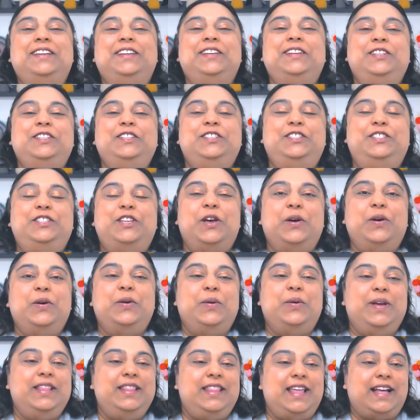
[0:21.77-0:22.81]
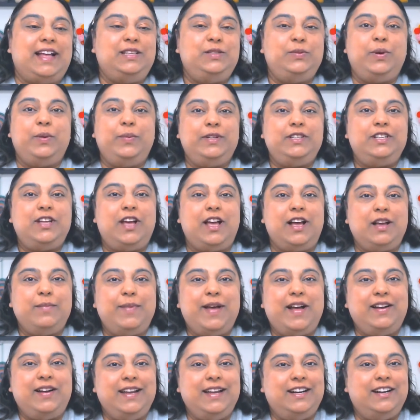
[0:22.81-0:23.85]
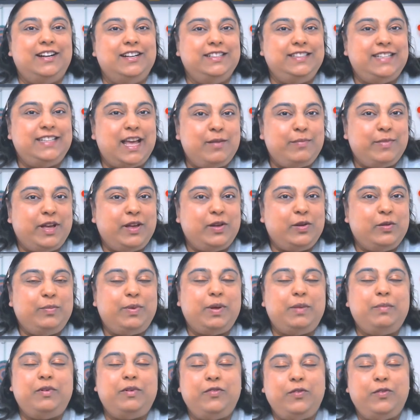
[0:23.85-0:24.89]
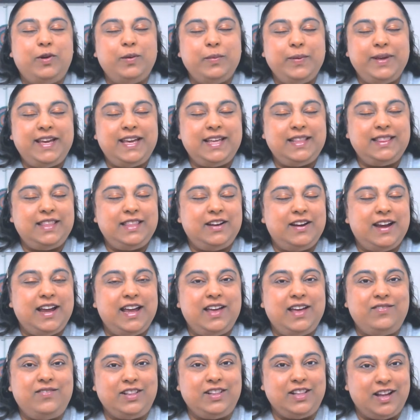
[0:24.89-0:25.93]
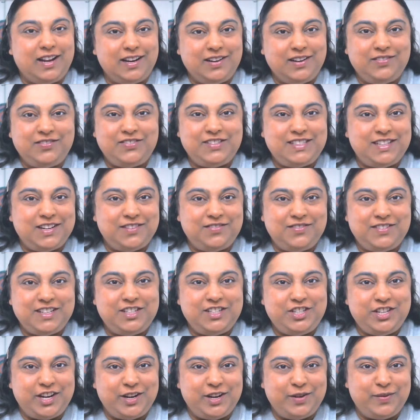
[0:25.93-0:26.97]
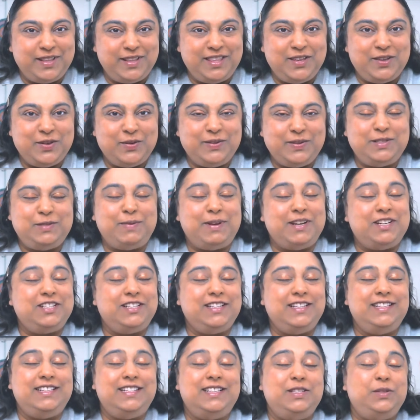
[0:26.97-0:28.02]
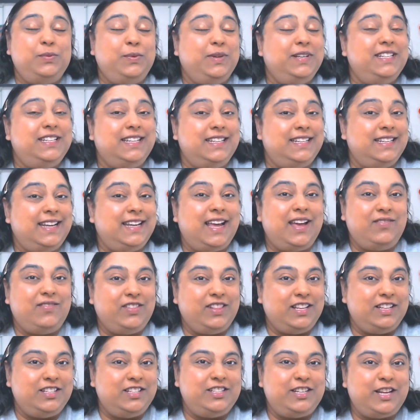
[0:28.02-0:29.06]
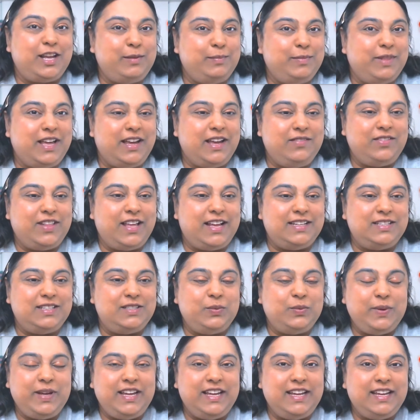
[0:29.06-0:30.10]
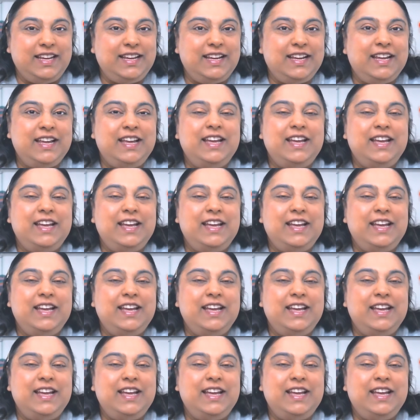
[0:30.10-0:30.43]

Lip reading: So that's what we'll talk about in our demo, but before we get there I have a lot of stuff to share with you, especially since we didn't have a Lunchtime Live last week.